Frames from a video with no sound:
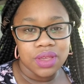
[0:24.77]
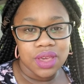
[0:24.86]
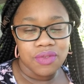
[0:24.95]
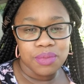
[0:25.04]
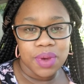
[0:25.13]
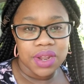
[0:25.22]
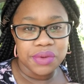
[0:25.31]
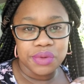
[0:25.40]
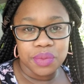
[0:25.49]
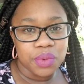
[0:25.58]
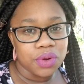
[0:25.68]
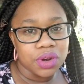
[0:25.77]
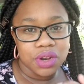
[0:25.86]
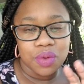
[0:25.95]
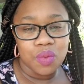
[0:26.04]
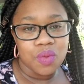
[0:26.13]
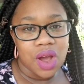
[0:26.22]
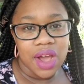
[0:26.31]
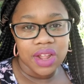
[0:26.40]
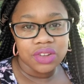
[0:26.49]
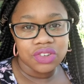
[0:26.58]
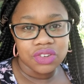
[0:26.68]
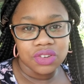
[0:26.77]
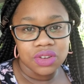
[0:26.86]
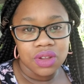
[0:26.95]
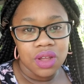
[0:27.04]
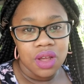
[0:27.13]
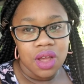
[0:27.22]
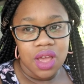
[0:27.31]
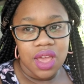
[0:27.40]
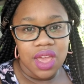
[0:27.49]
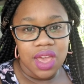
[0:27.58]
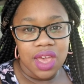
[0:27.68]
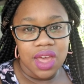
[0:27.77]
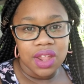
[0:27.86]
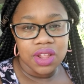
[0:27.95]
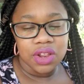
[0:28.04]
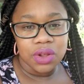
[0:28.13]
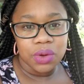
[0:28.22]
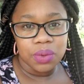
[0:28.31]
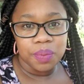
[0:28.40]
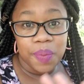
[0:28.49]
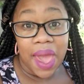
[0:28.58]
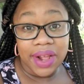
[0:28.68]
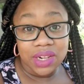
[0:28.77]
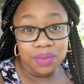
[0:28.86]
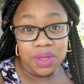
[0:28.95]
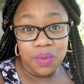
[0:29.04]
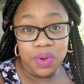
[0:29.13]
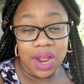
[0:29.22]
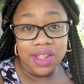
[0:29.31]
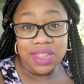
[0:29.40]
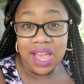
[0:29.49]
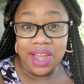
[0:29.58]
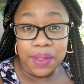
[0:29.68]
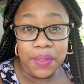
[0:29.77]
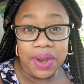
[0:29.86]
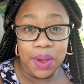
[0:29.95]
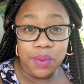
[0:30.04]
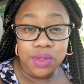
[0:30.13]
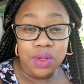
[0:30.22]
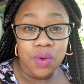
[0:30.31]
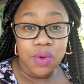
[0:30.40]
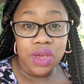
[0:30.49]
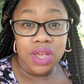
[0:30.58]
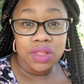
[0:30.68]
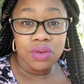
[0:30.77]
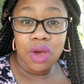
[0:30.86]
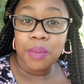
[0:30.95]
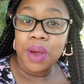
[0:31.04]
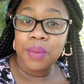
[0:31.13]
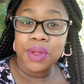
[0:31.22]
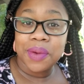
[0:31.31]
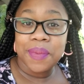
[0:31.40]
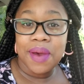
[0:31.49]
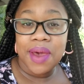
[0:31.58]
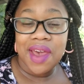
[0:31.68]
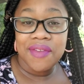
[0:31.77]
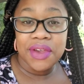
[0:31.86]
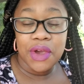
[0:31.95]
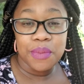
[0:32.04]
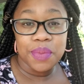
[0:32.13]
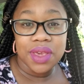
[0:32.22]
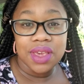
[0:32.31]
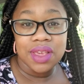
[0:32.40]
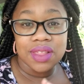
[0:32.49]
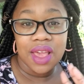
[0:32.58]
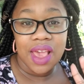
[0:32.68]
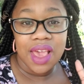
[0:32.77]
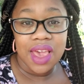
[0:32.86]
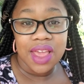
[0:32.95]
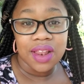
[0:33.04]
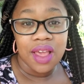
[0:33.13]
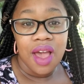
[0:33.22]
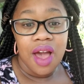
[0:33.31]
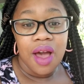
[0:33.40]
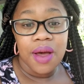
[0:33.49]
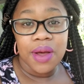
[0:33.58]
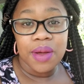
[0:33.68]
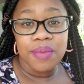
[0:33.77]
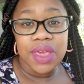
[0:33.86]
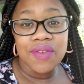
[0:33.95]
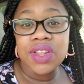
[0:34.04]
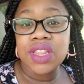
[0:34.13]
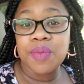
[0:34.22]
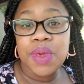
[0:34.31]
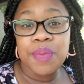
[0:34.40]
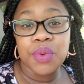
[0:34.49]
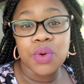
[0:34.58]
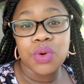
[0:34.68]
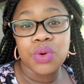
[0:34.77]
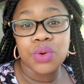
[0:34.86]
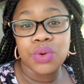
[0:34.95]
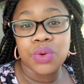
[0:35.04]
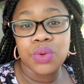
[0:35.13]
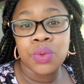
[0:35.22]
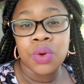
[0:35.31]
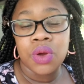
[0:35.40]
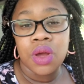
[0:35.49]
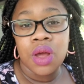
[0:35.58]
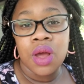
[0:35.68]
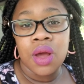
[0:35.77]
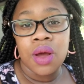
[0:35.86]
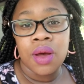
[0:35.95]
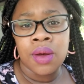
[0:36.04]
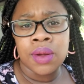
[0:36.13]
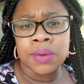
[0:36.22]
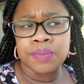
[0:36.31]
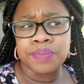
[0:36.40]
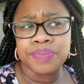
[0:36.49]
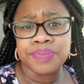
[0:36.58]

everybody who supported and watched and you know back to me when i decided that i was going to go public about having herpes and um, even to the people who um,